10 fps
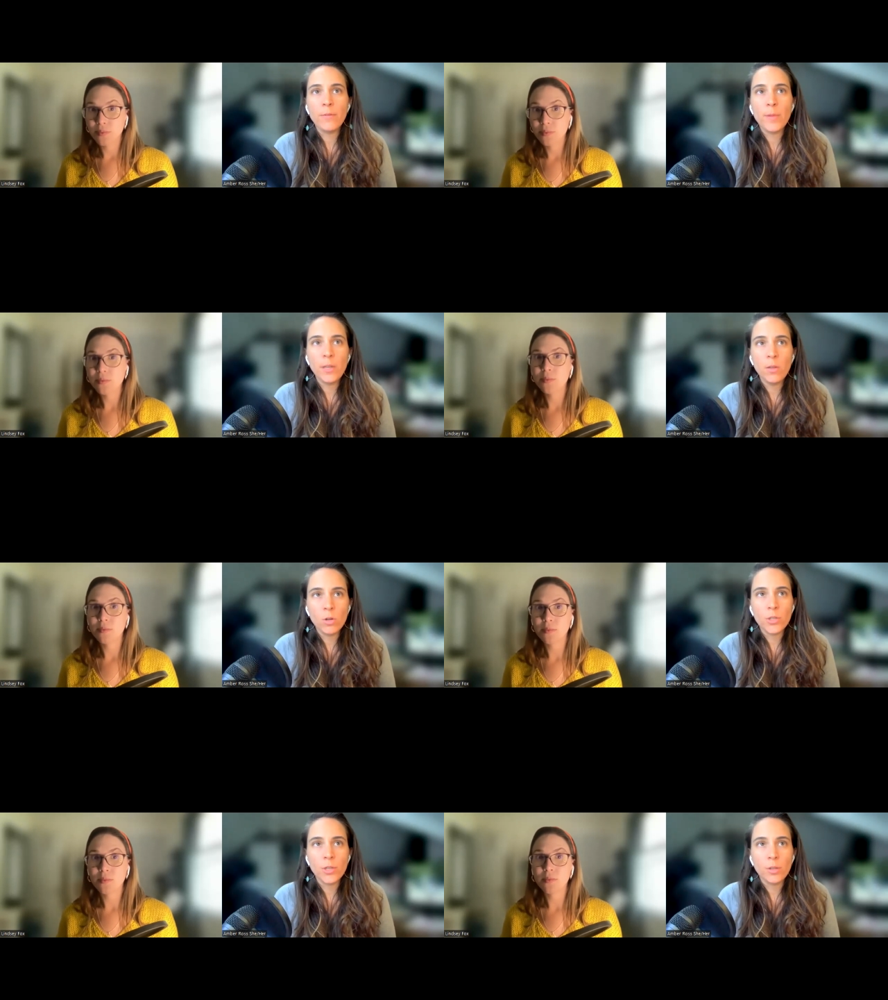Speaker 1: and everybody
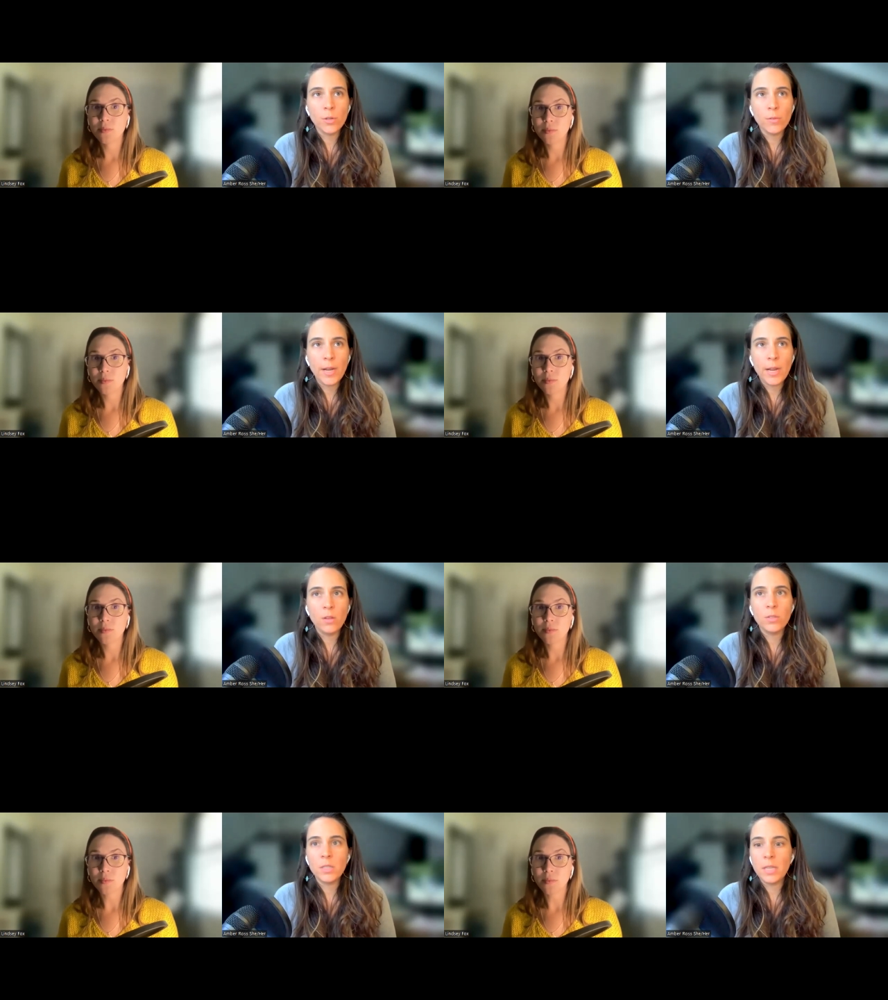orders a third
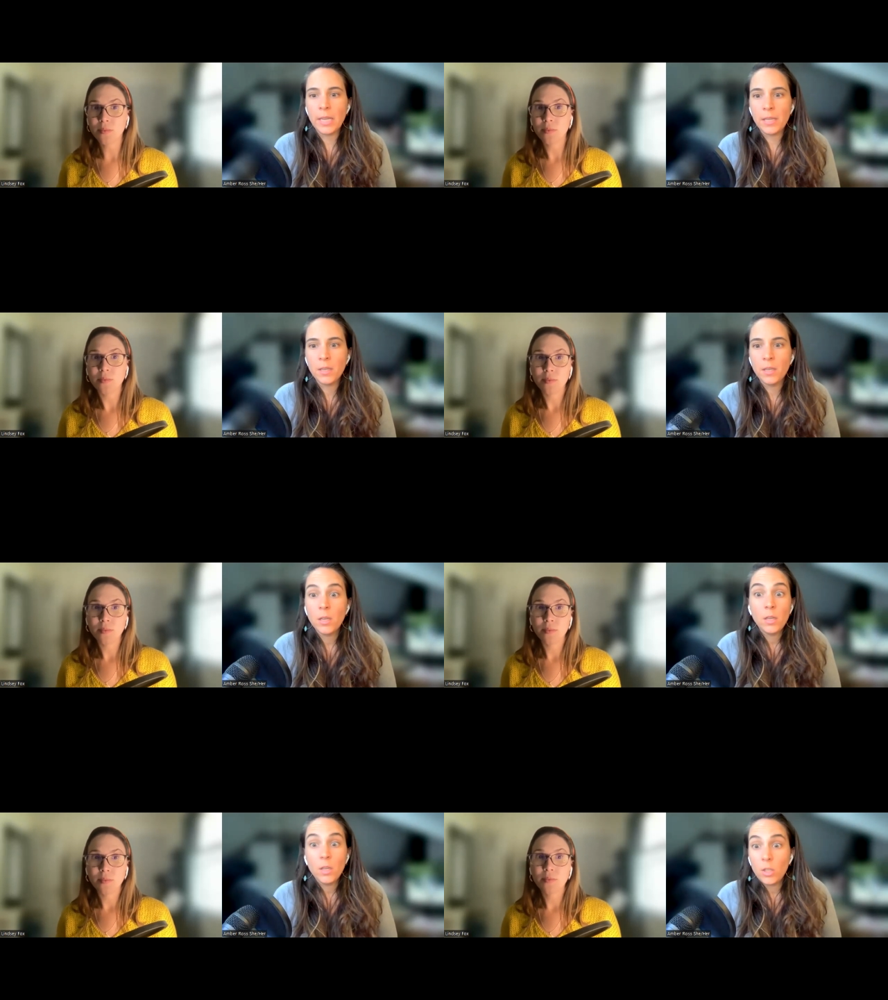round, like
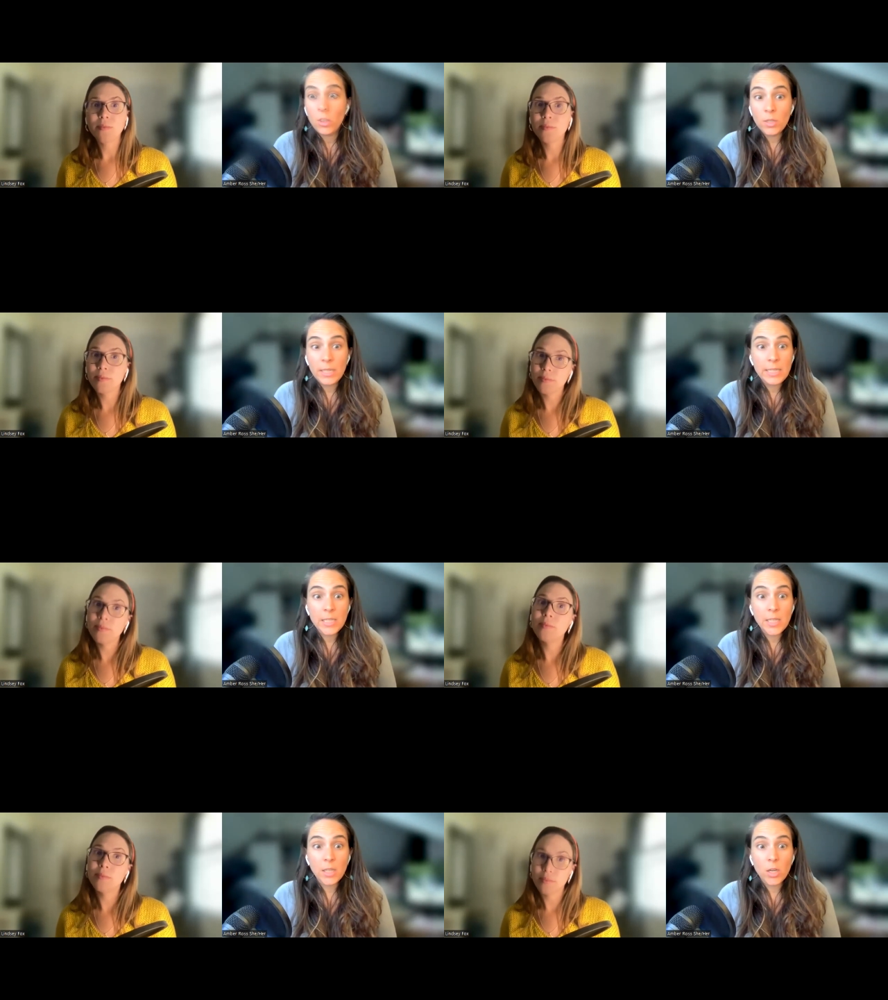you can
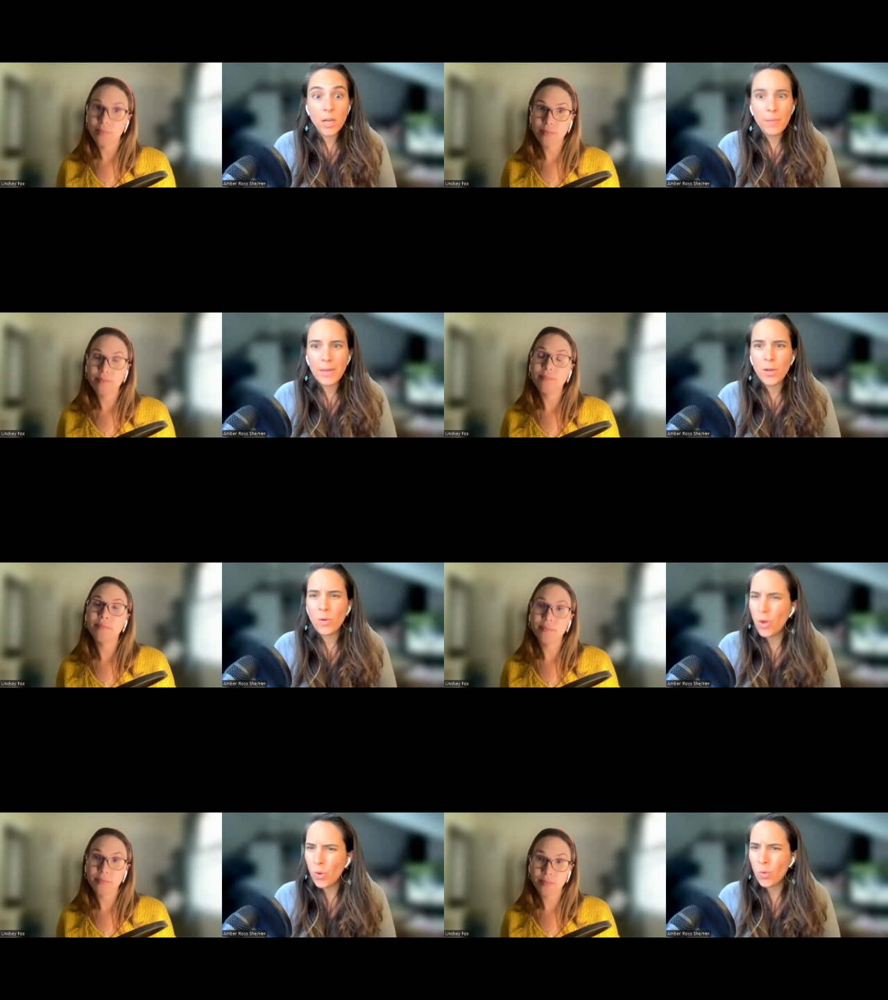easily look up and
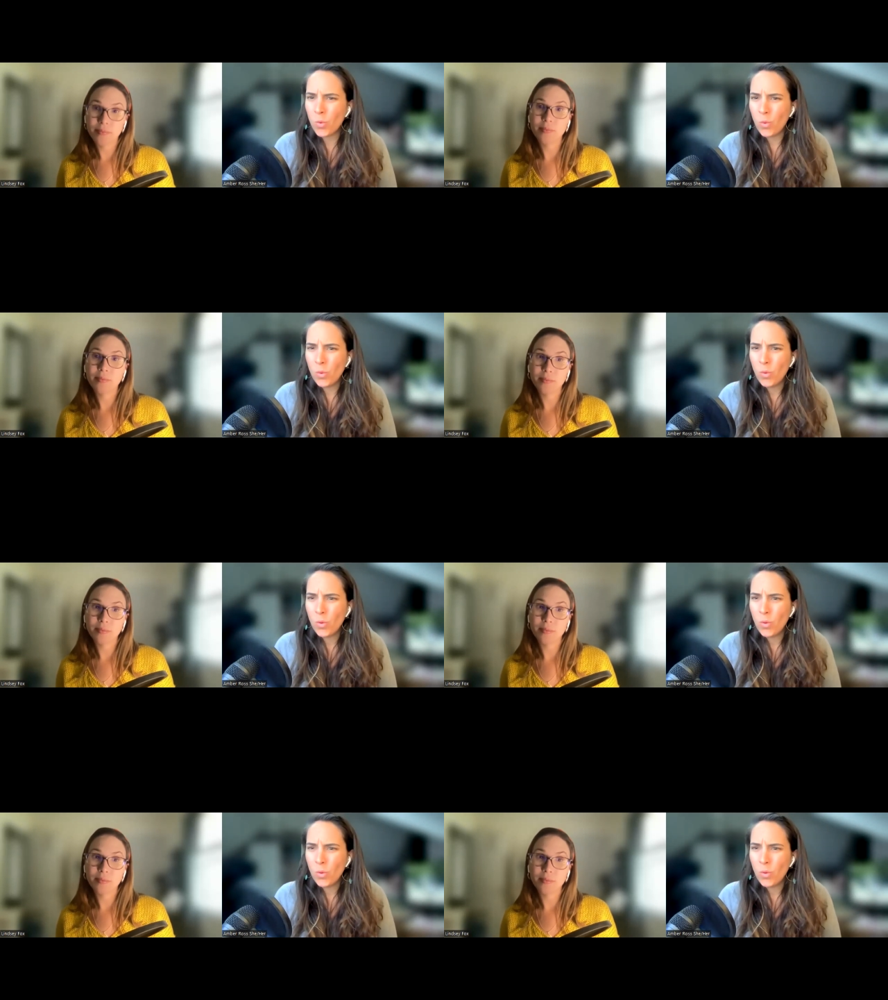go, "Oh,